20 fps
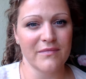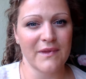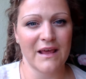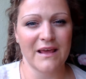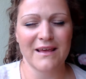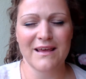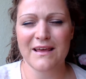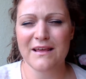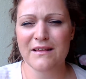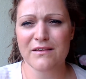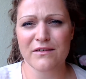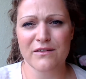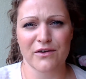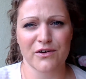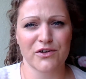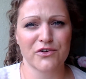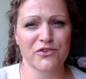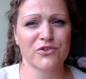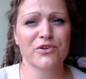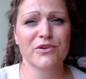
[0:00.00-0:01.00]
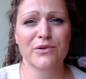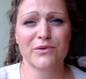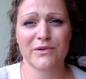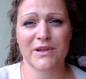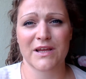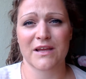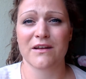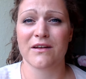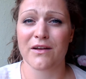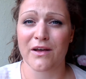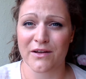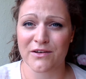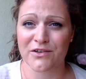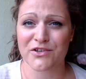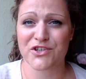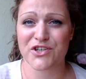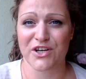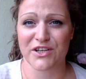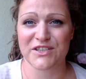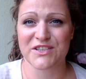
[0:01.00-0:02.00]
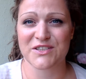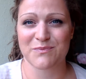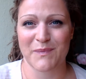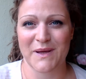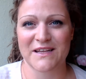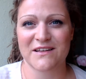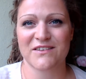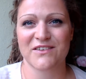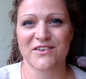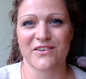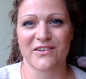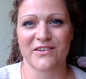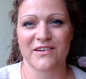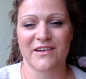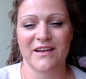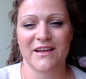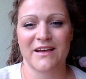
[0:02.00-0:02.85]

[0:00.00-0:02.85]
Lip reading: Kids are truly non-judgmental,